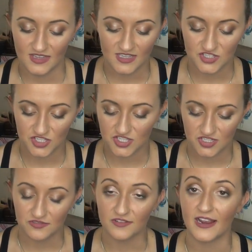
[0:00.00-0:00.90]
it's just
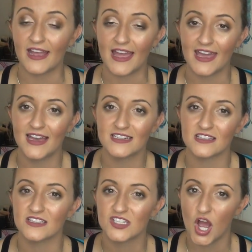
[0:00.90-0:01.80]
so great and
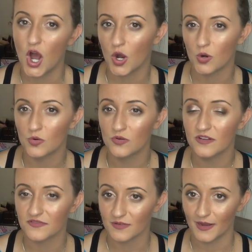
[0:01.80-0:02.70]
the
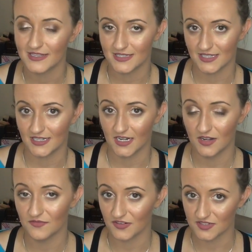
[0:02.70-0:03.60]
tone for my
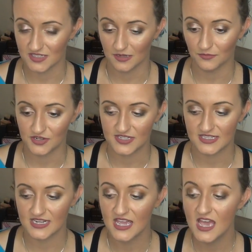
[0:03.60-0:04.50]
skin for some
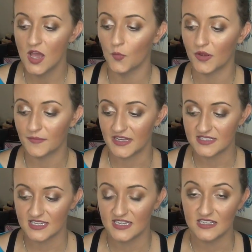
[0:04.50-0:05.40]
reason when my
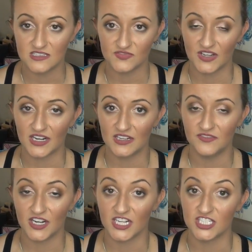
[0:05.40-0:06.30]
skin is very
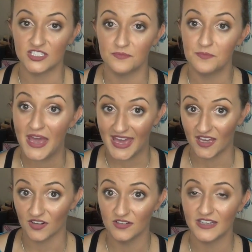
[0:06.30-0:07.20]
very
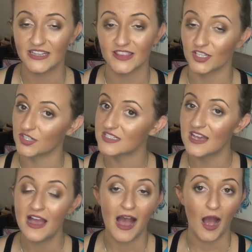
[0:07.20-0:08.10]
pale it looks
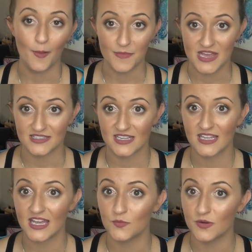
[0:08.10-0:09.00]

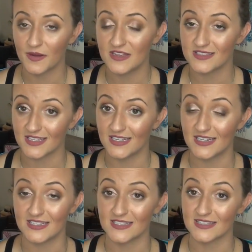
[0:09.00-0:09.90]
amazing and when my skin
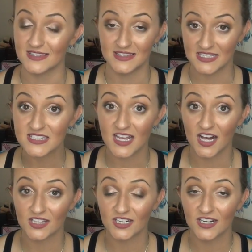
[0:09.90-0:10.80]
is this
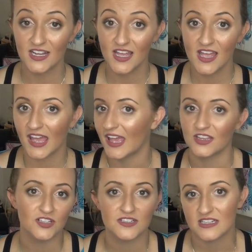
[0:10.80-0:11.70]
color
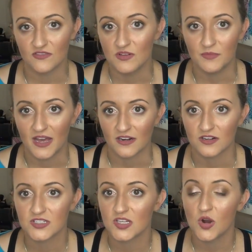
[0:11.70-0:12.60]
it looks even
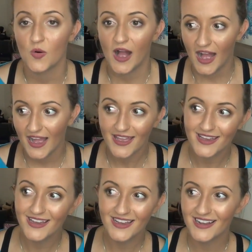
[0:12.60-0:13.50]
better so
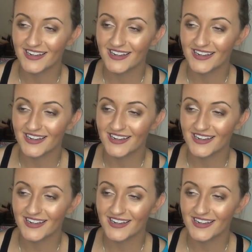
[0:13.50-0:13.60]
I